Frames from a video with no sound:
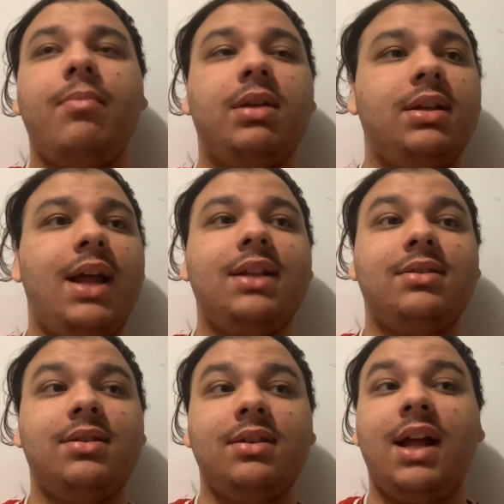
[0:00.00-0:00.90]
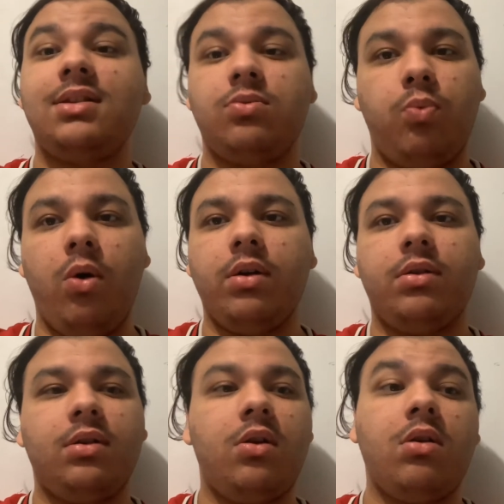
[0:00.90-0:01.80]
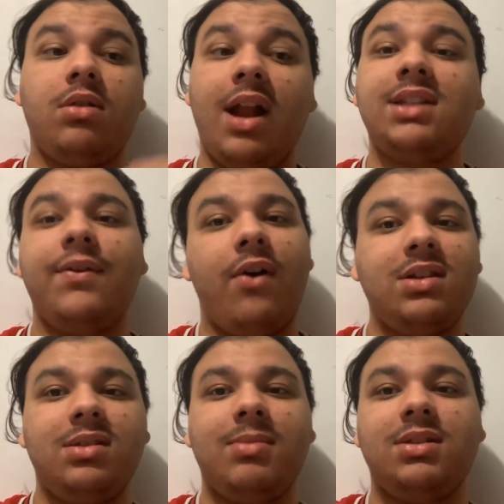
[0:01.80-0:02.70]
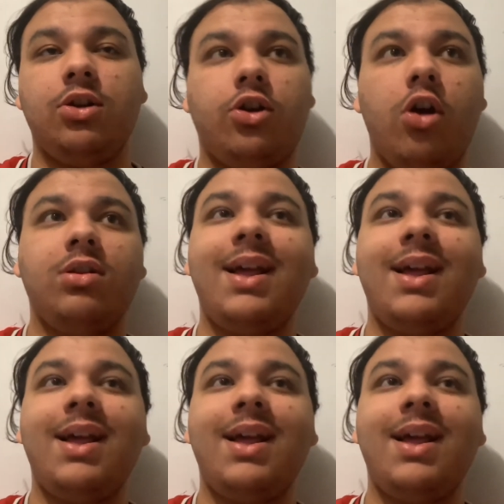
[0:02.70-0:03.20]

And that's what classifies him as the GOAT.